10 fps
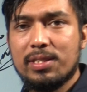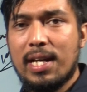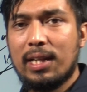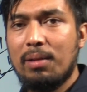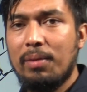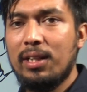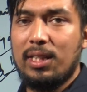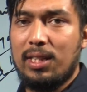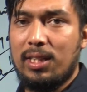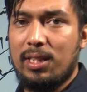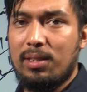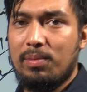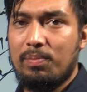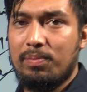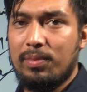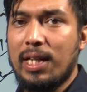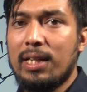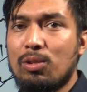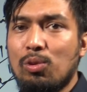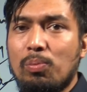agreement,
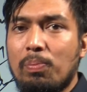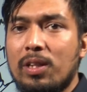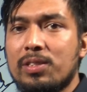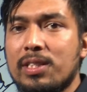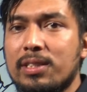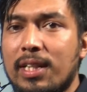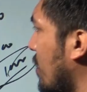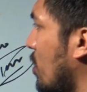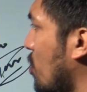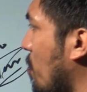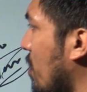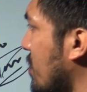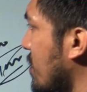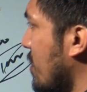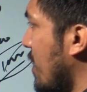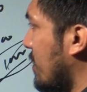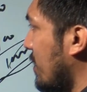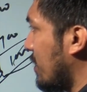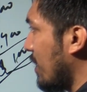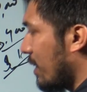that to purchase the
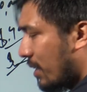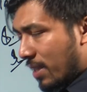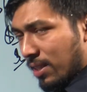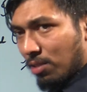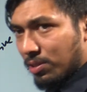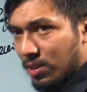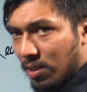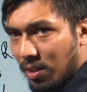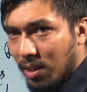assets at $10,000